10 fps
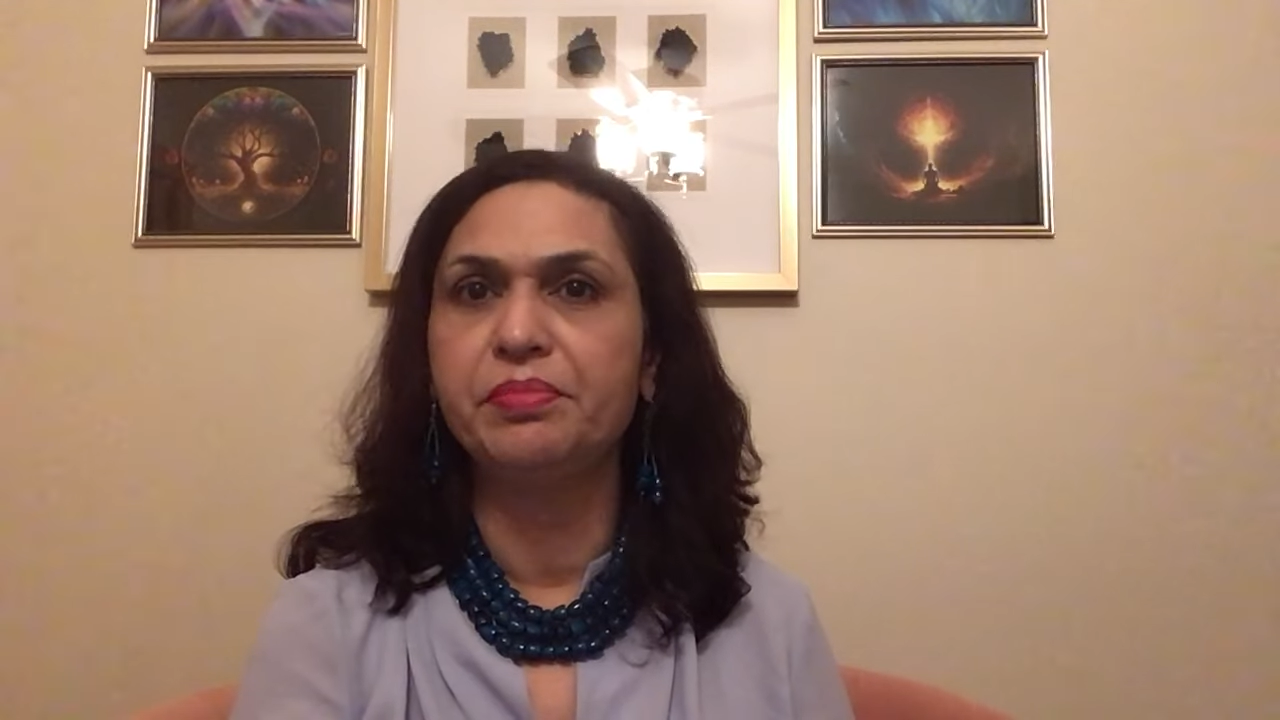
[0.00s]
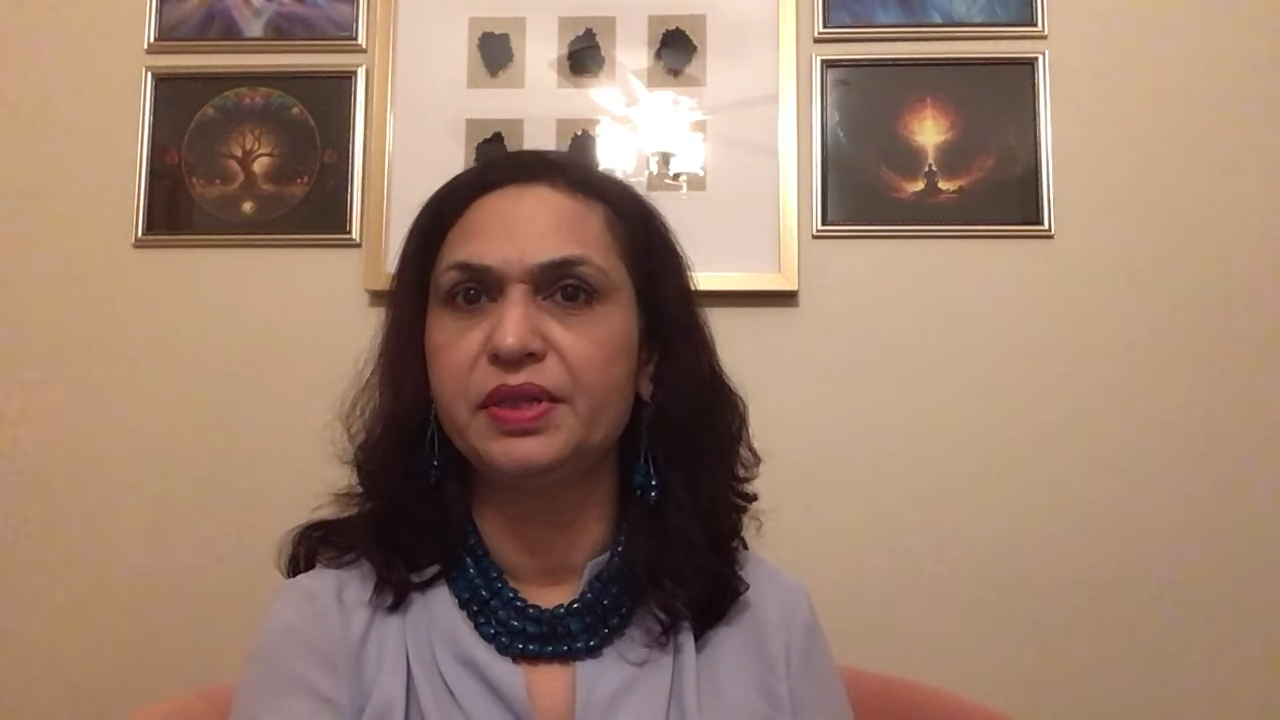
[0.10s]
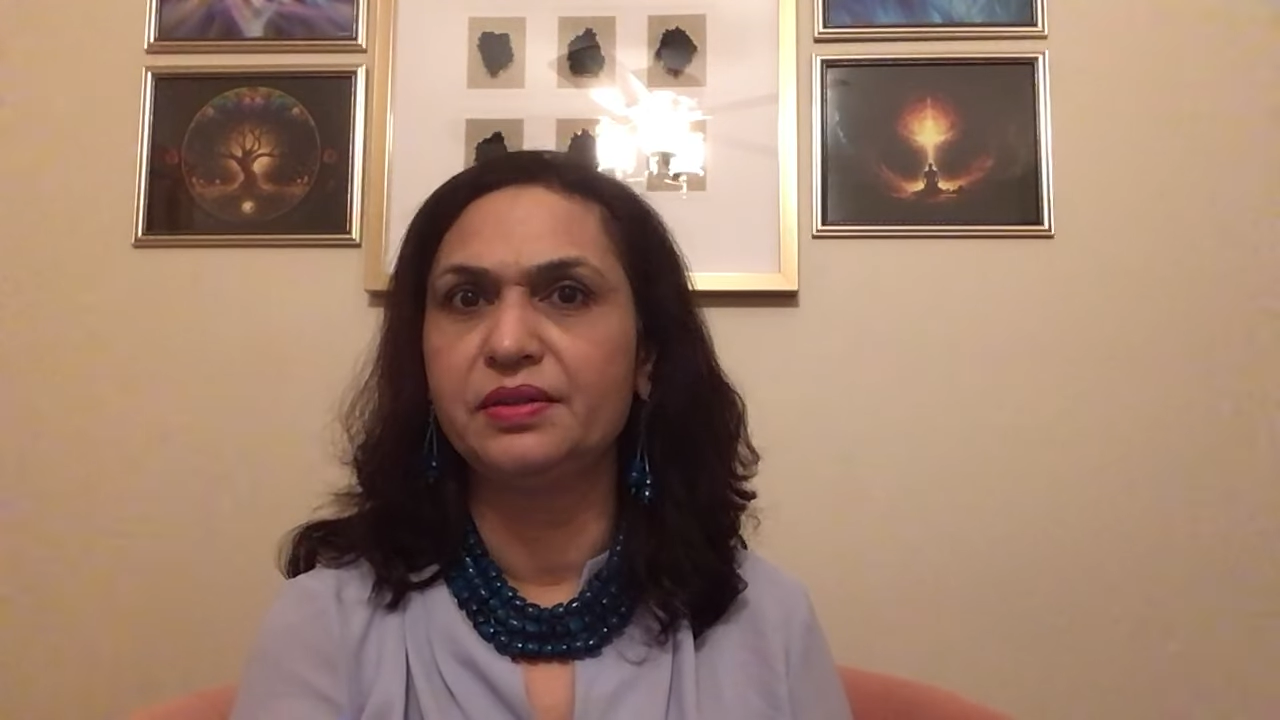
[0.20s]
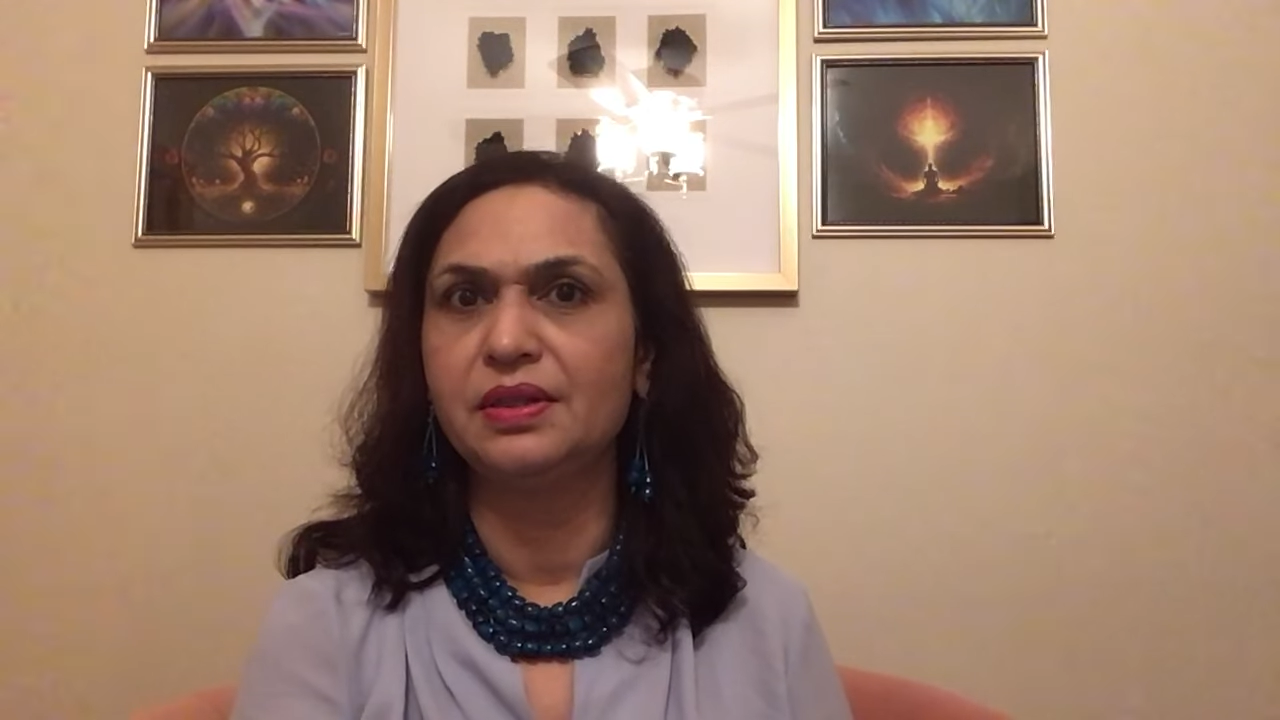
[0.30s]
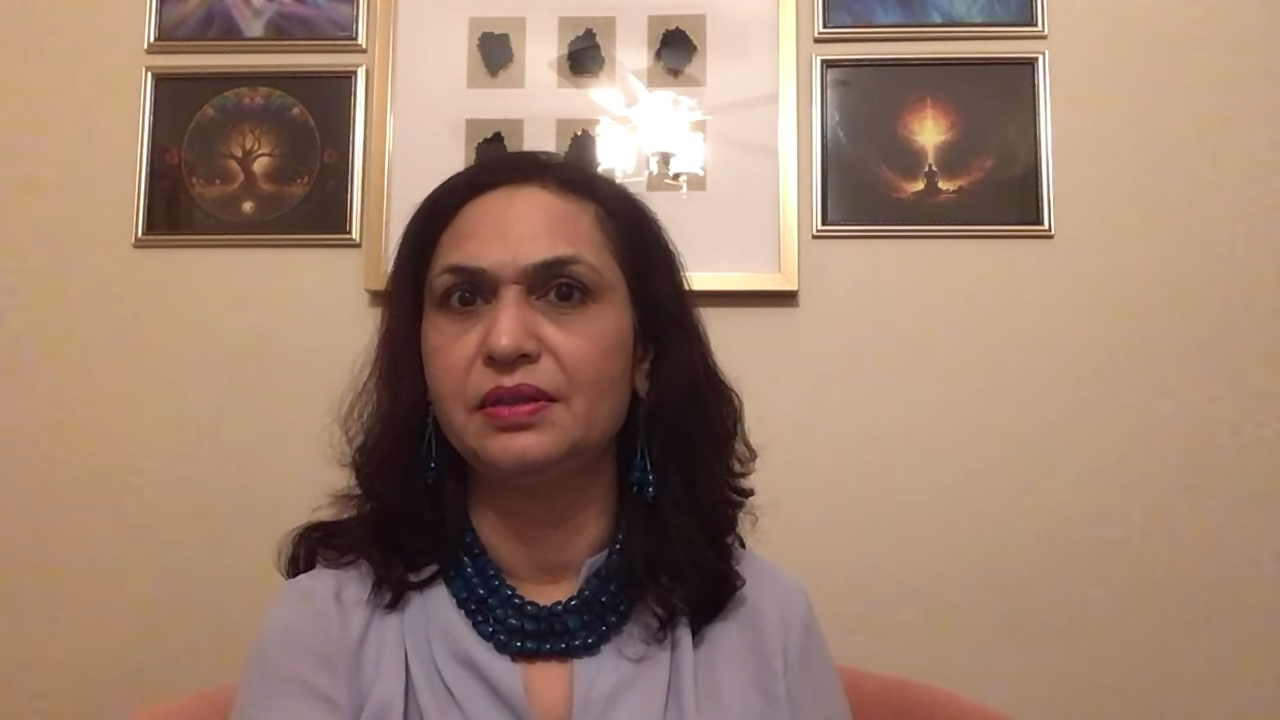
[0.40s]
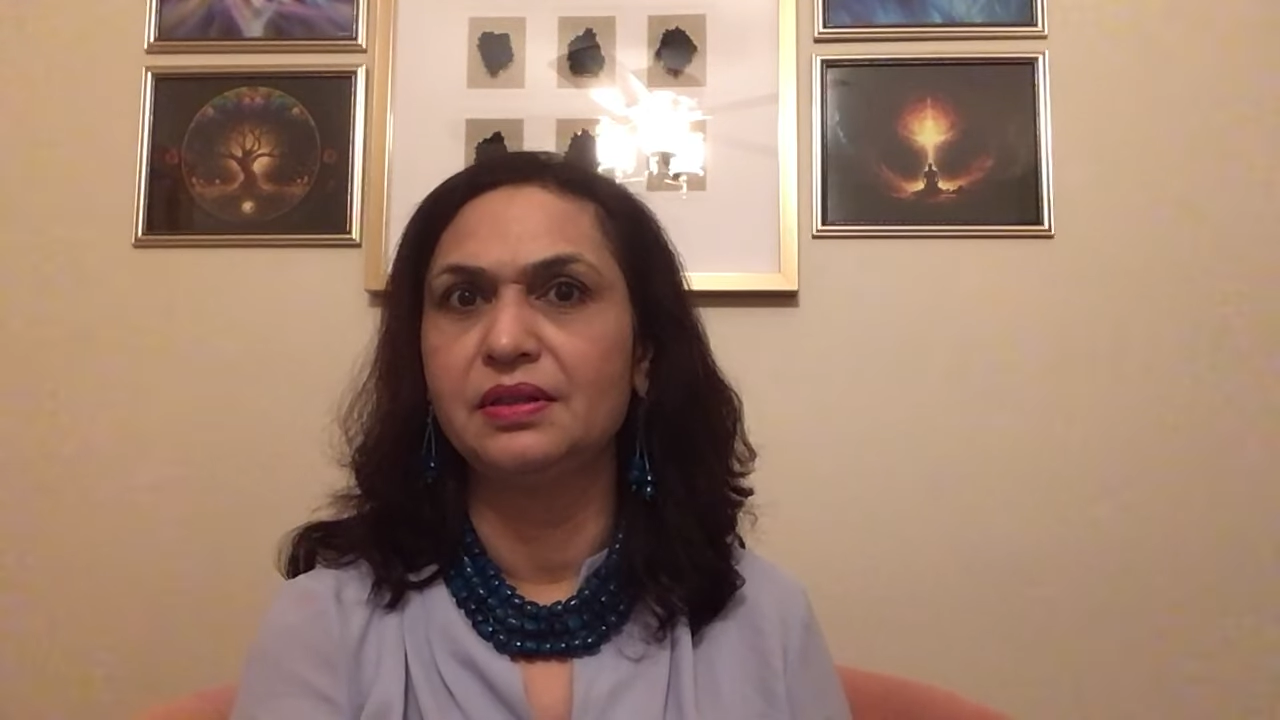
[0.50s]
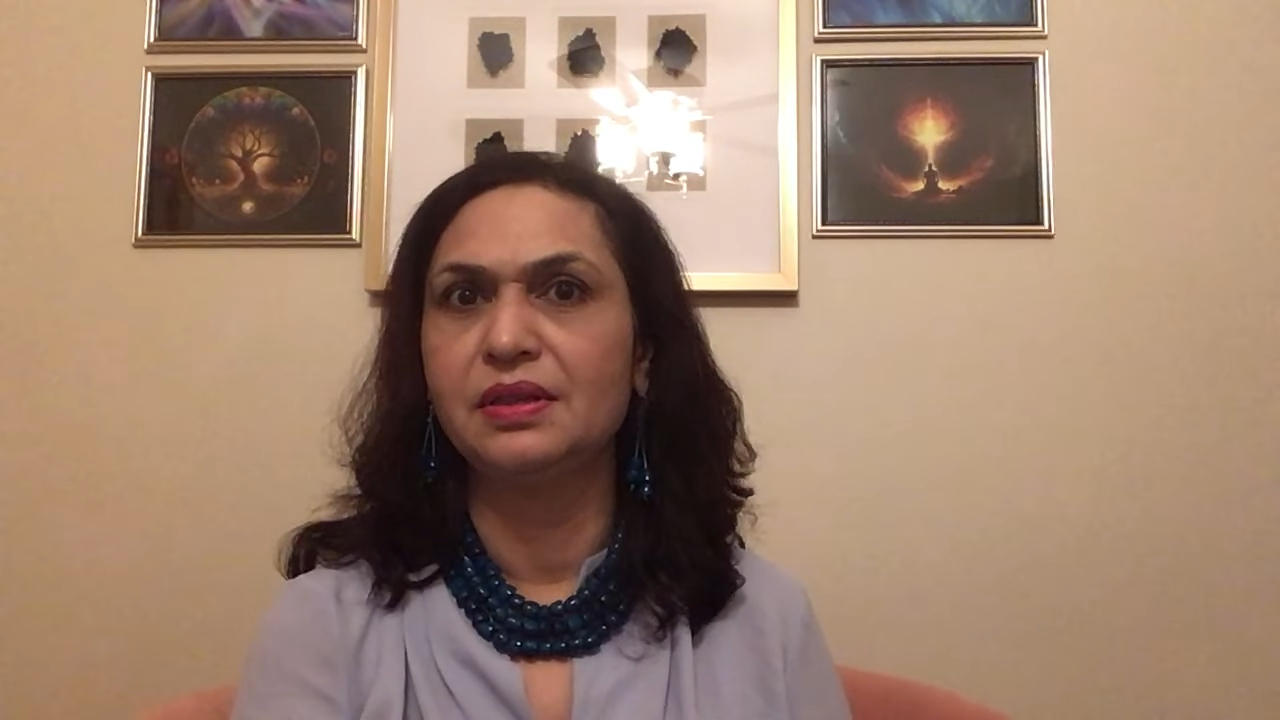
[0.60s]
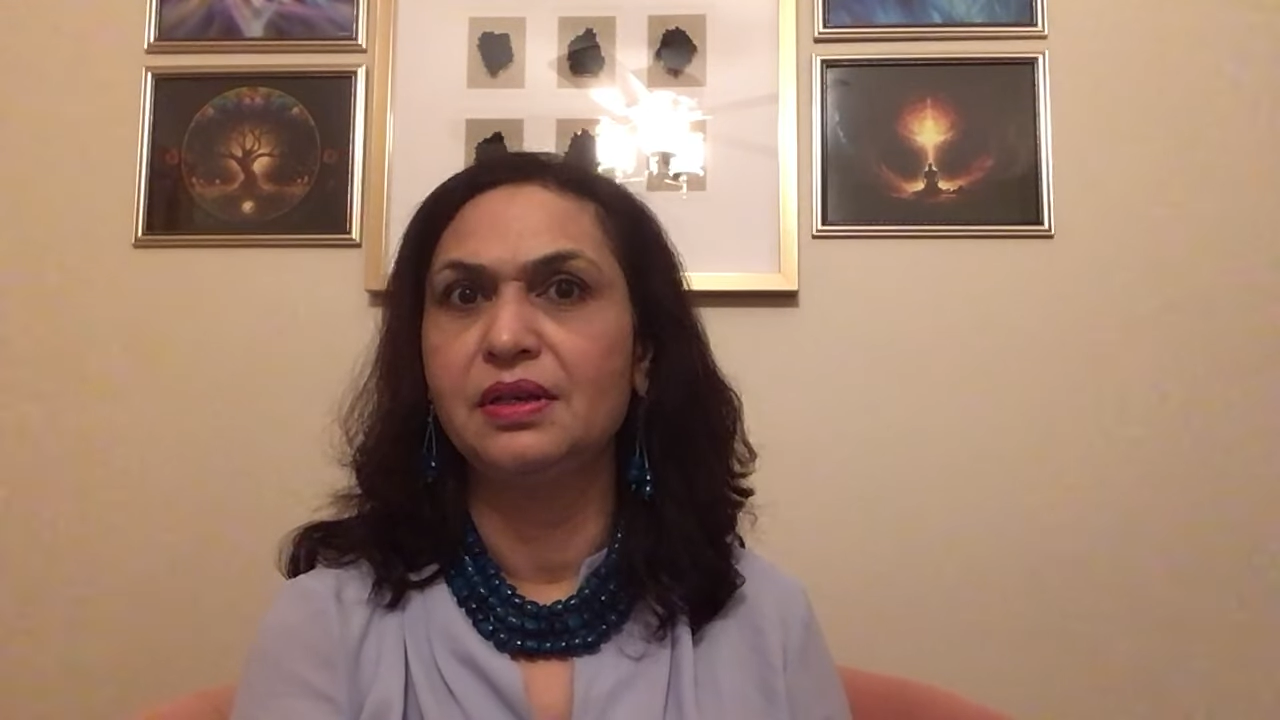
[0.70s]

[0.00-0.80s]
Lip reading: business,